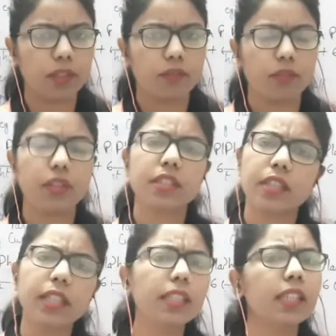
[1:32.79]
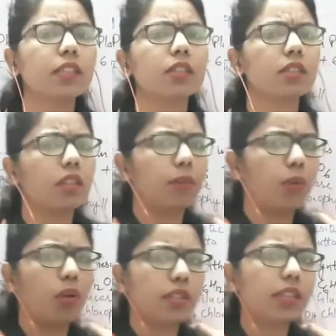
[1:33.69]
You will study these
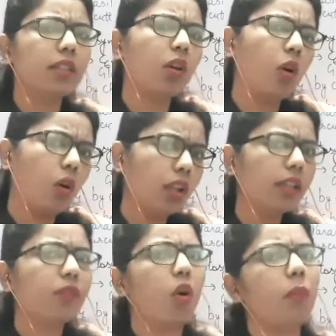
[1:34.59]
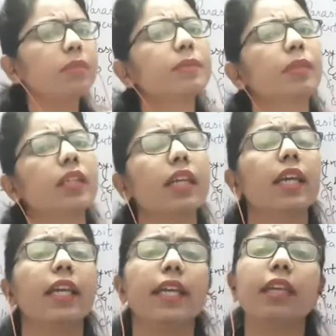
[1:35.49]
processes in all the forms, but
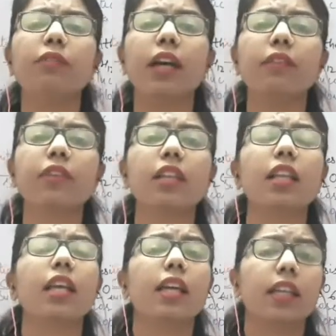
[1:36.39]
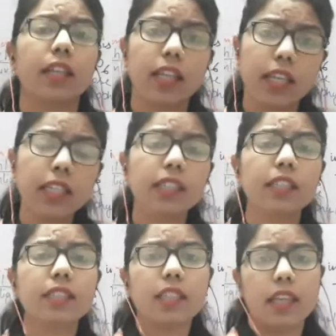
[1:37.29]
if I will relate
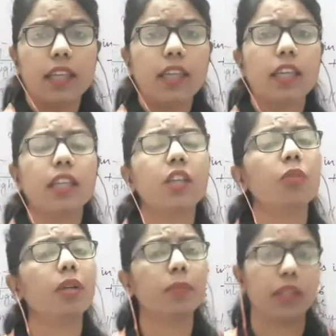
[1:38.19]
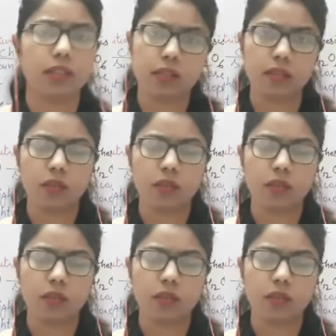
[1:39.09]
this thing in human beings,